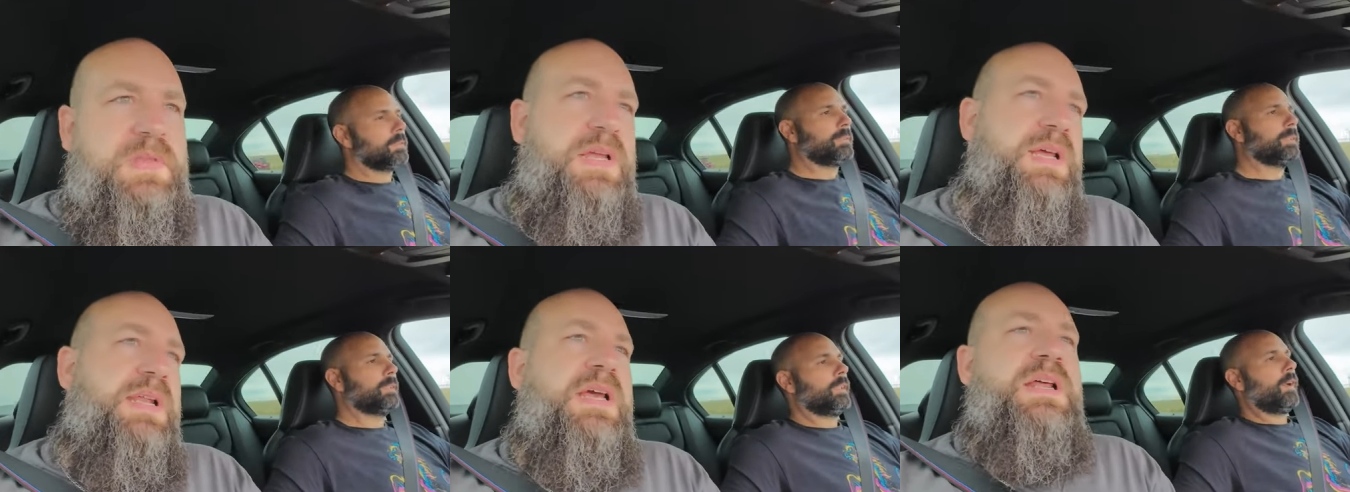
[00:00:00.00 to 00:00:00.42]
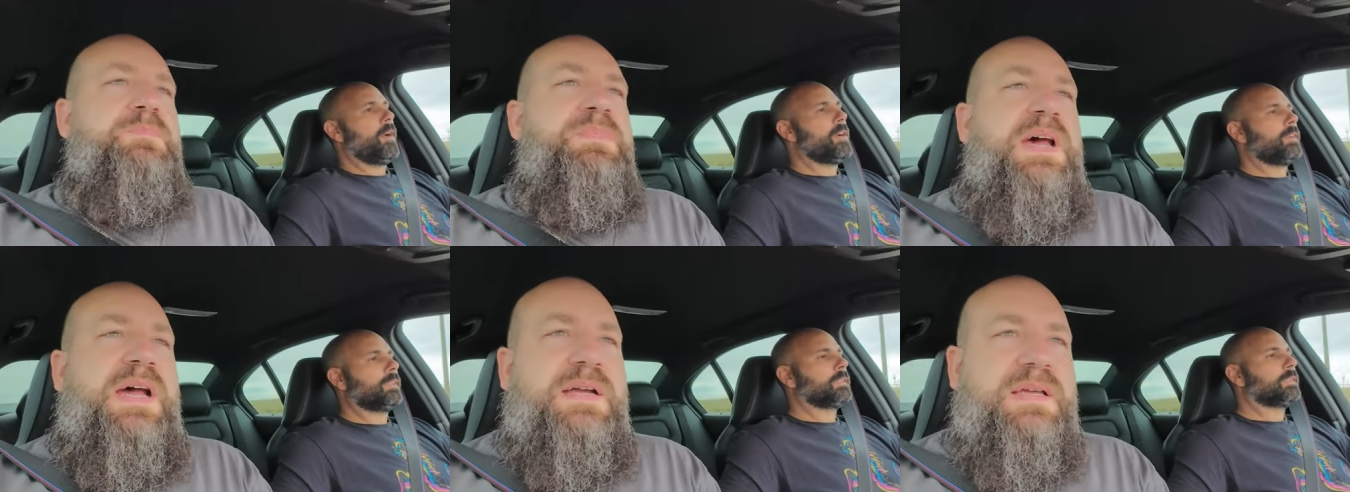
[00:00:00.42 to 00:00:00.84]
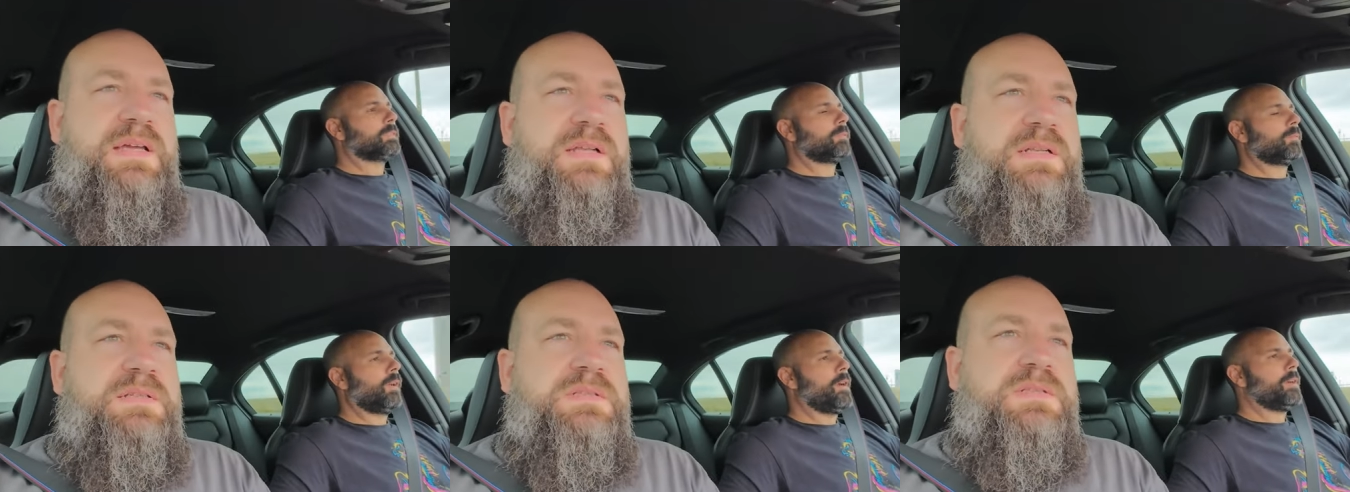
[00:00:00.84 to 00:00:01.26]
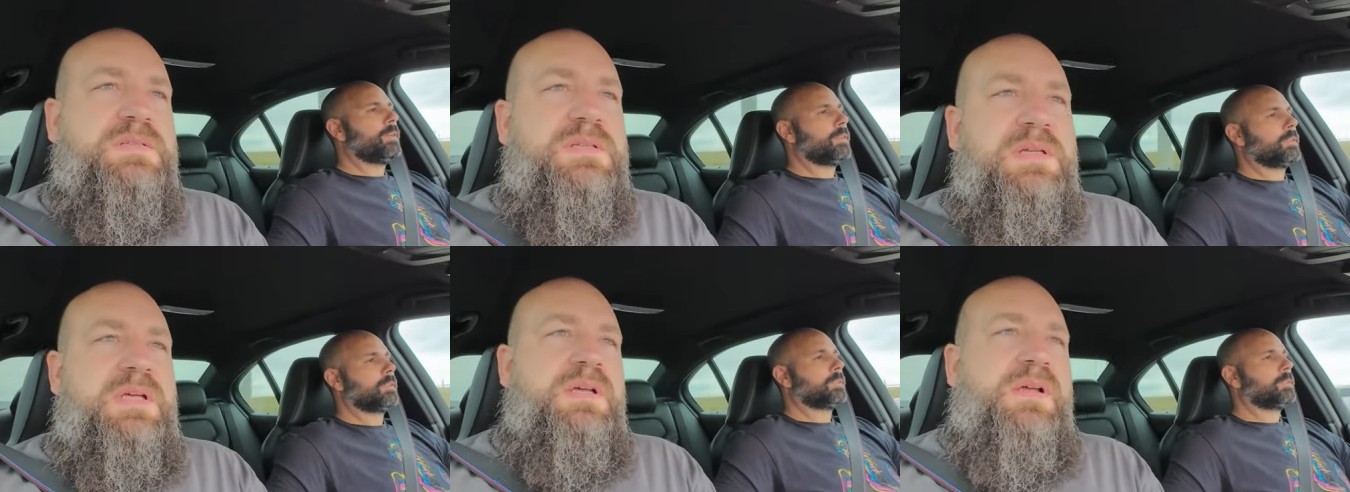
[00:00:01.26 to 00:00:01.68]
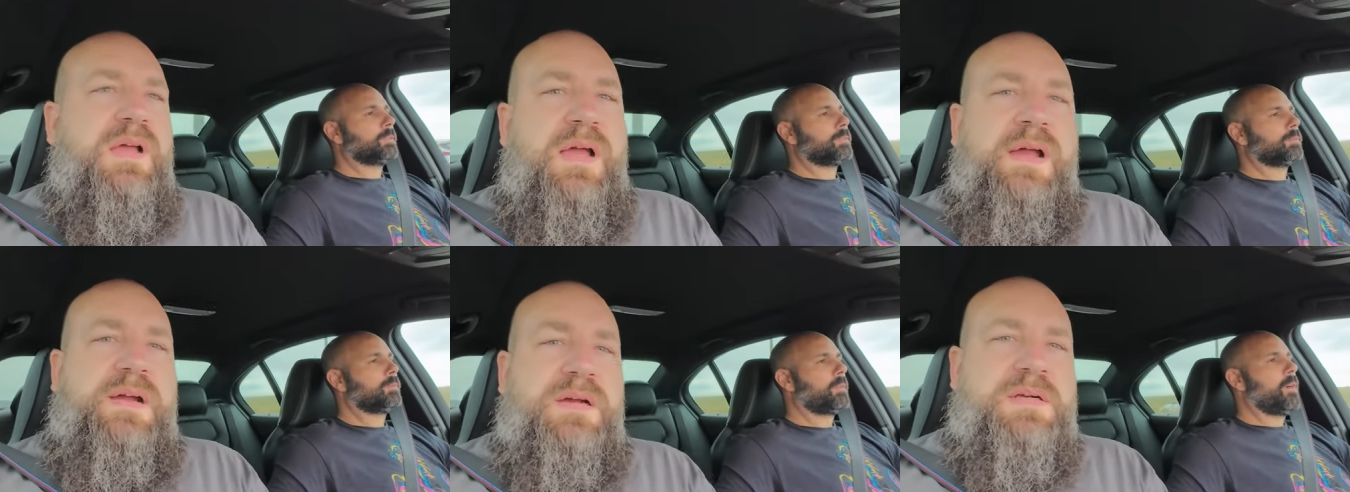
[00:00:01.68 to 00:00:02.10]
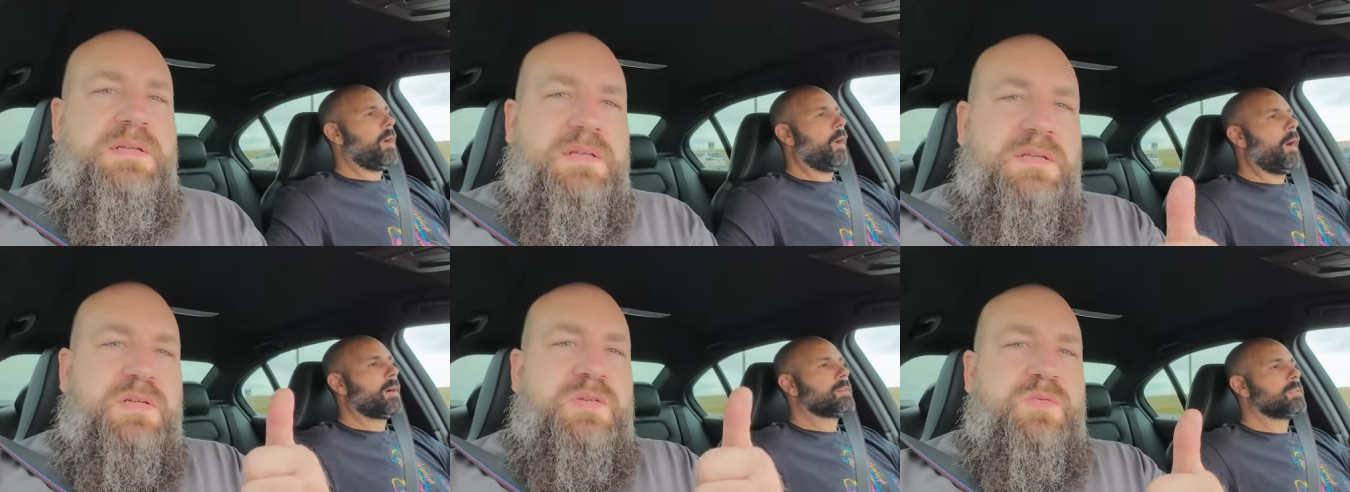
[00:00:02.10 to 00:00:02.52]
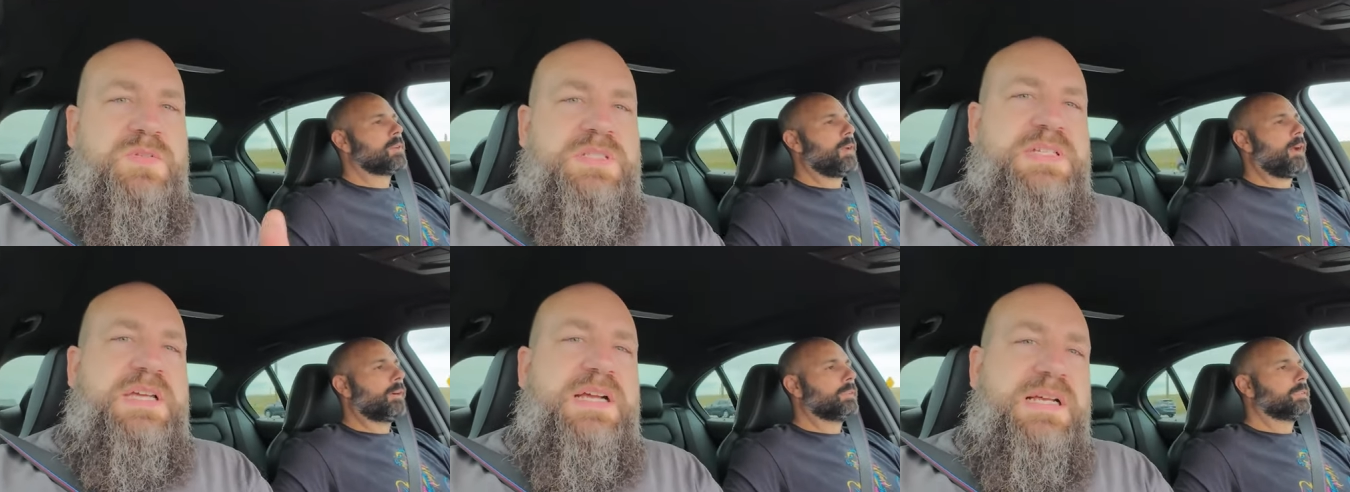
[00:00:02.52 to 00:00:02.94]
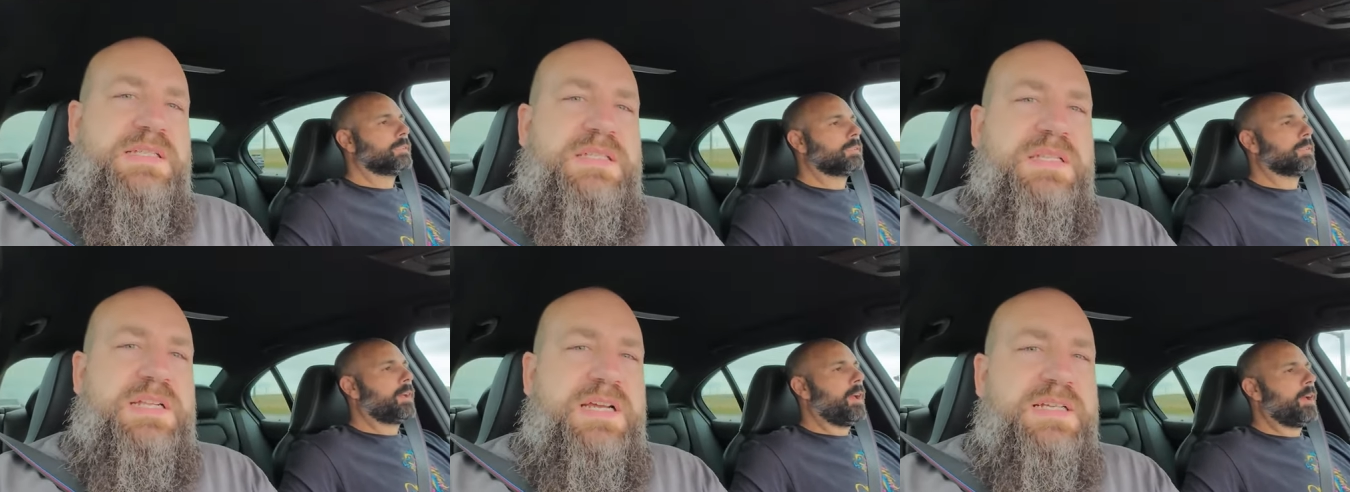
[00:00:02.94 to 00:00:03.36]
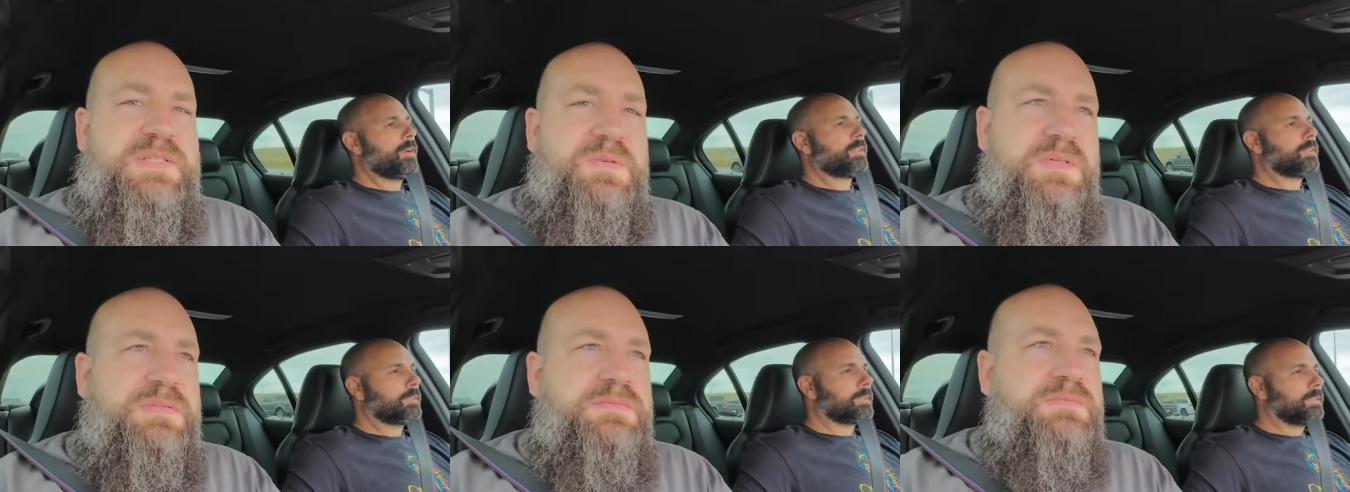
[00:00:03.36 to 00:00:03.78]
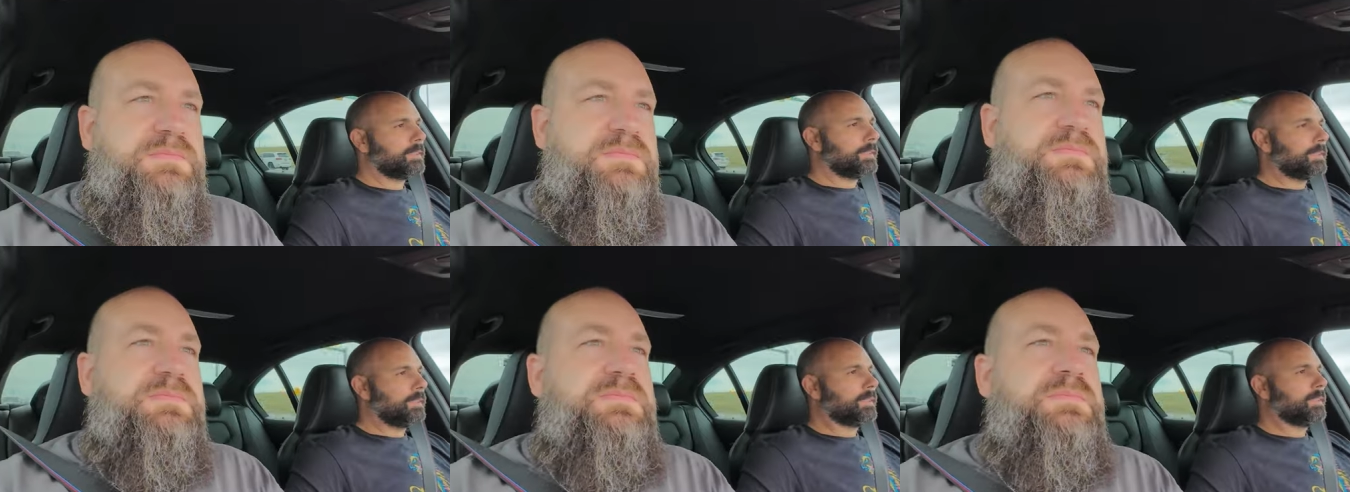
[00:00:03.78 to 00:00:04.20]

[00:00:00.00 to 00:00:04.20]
Speaker 1: and head back, and we'll see you guys in the next one.